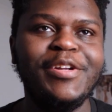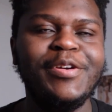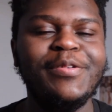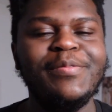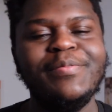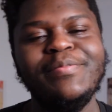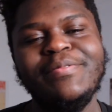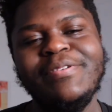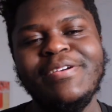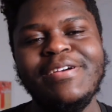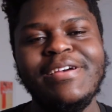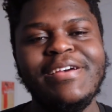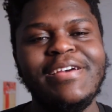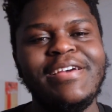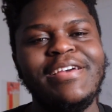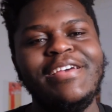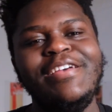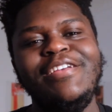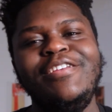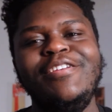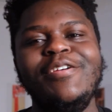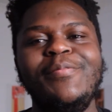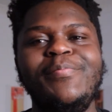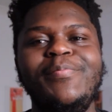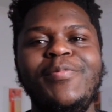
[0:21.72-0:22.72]
know,
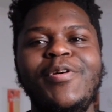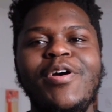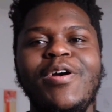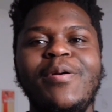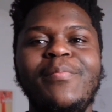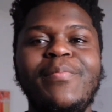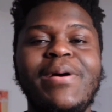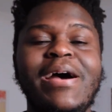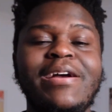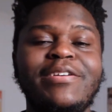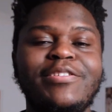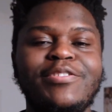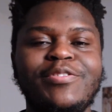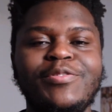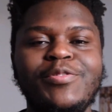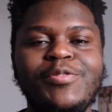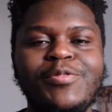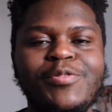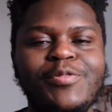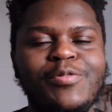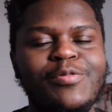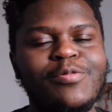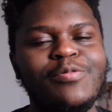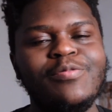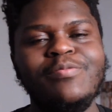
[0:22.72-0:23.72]
you're going back to
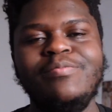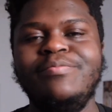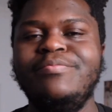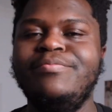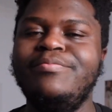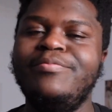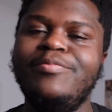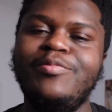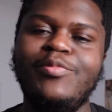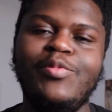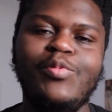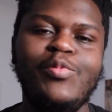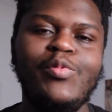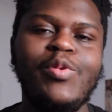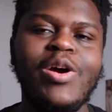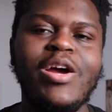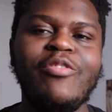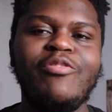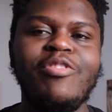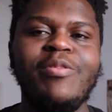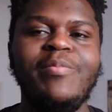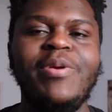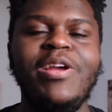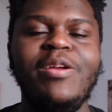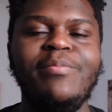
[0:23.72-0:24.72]
school,
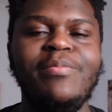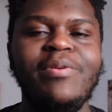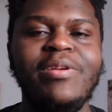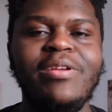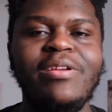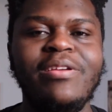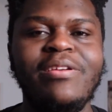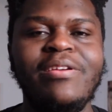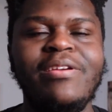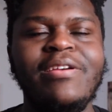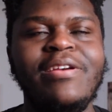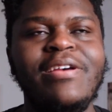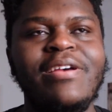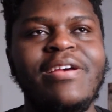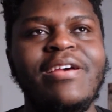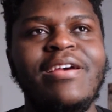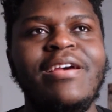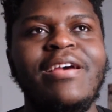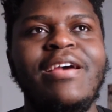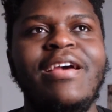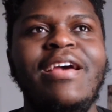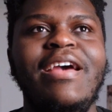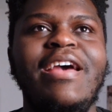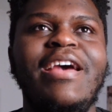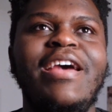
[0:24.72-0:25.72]
whatever it may be.
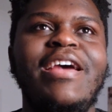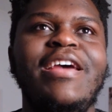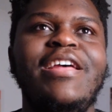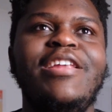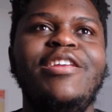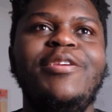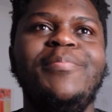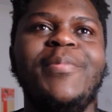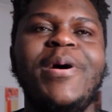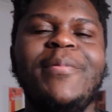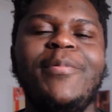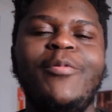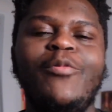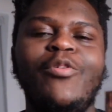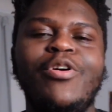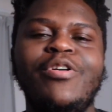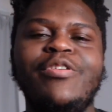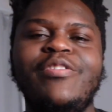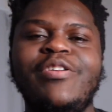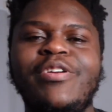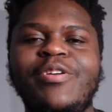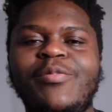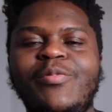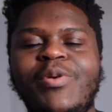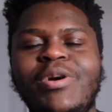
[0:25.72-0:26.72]
And you might be
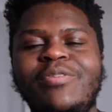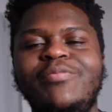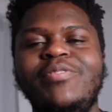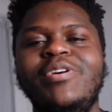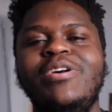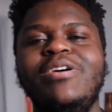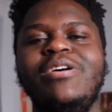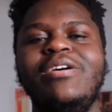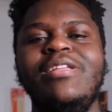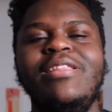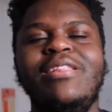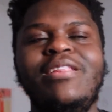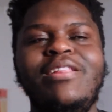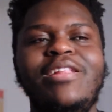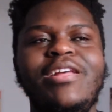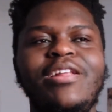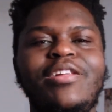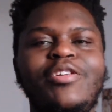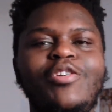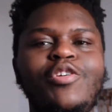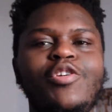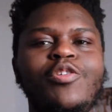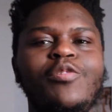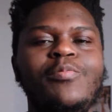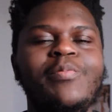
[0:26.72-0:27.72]
wondering whether the
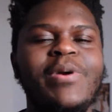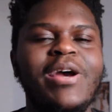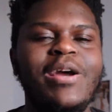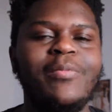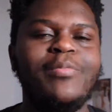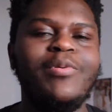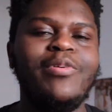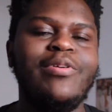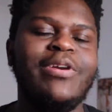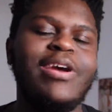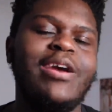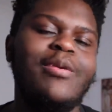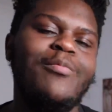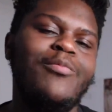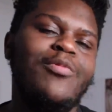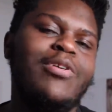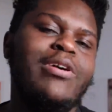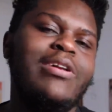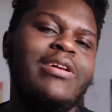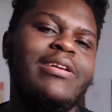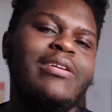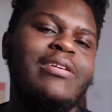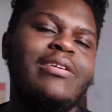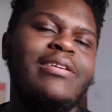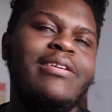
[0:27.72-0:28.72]
new MacBook
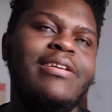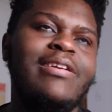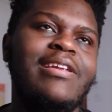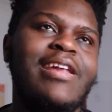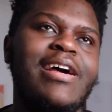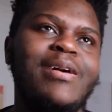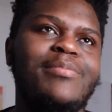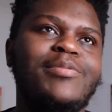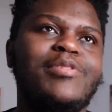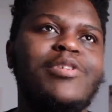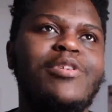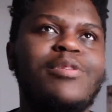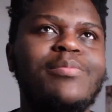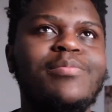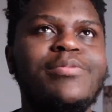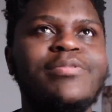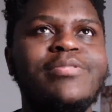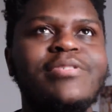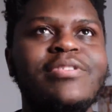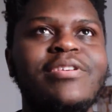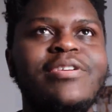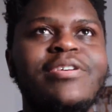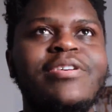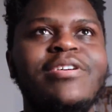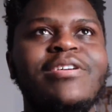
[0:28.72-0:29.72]
M1
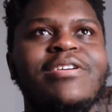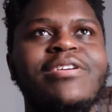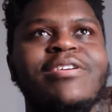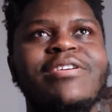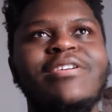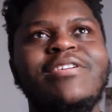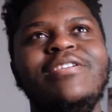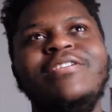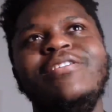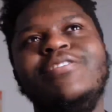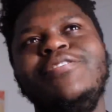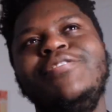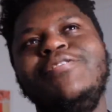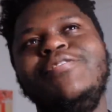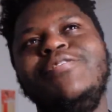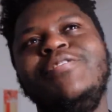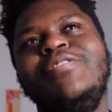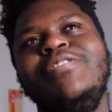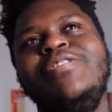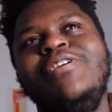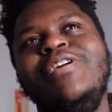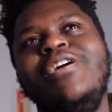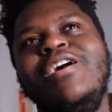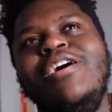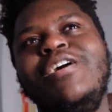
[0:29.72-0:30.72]
laptops
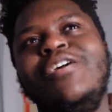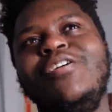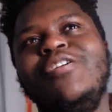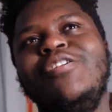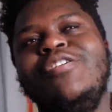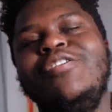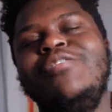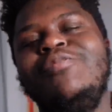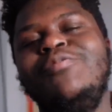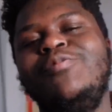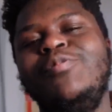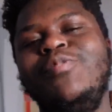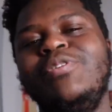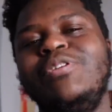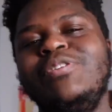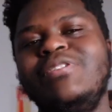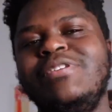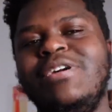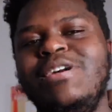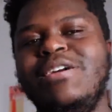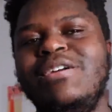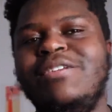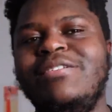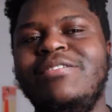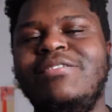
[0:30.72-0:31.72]
are good for
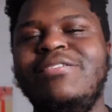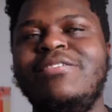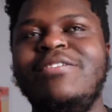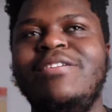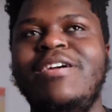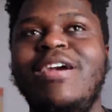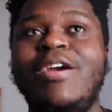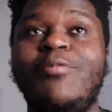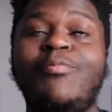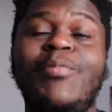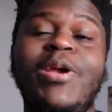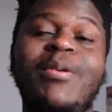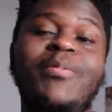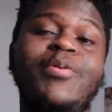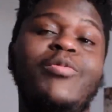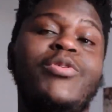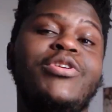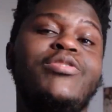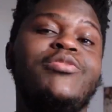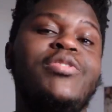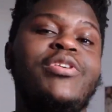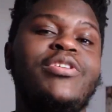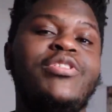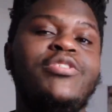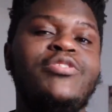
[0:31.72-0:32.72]
design. And maybe
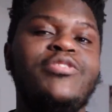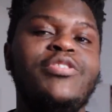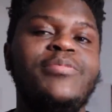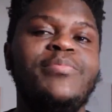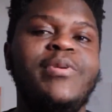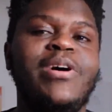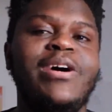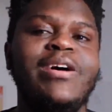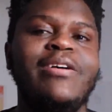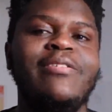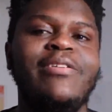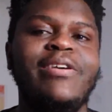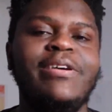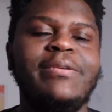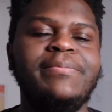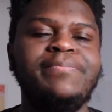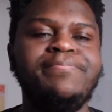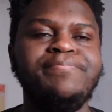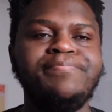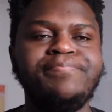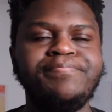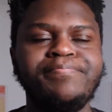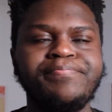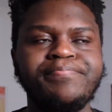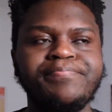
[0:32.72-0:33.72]
which one you should buy, right?
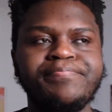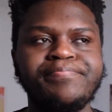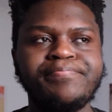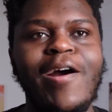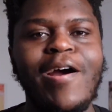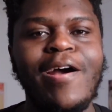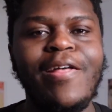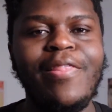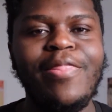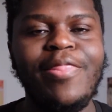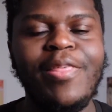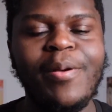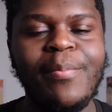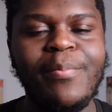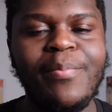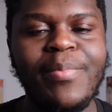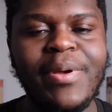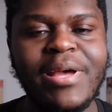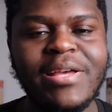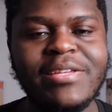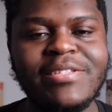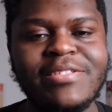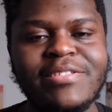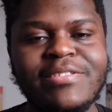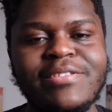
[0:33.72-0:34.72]
The
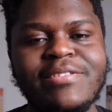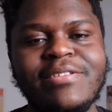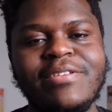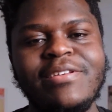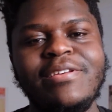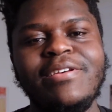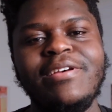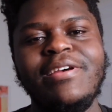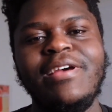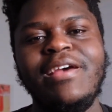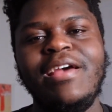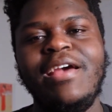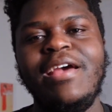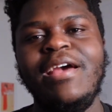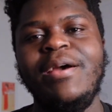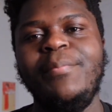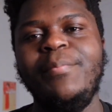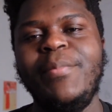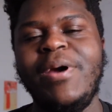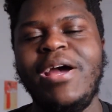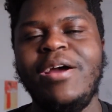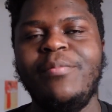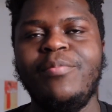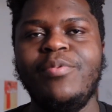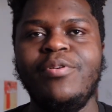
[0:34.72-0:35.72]
best
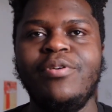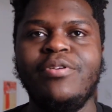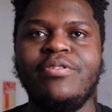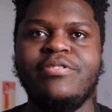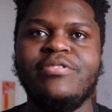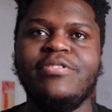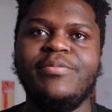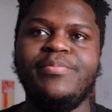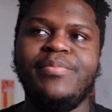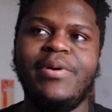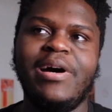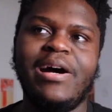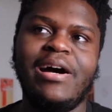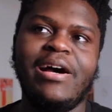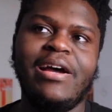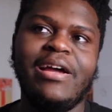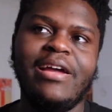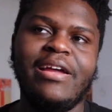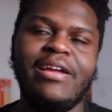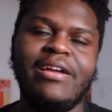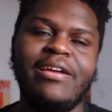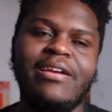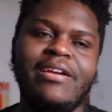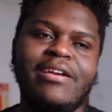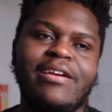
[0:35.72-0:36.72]
MacBook to
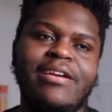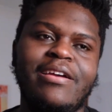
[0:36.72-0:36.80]
buy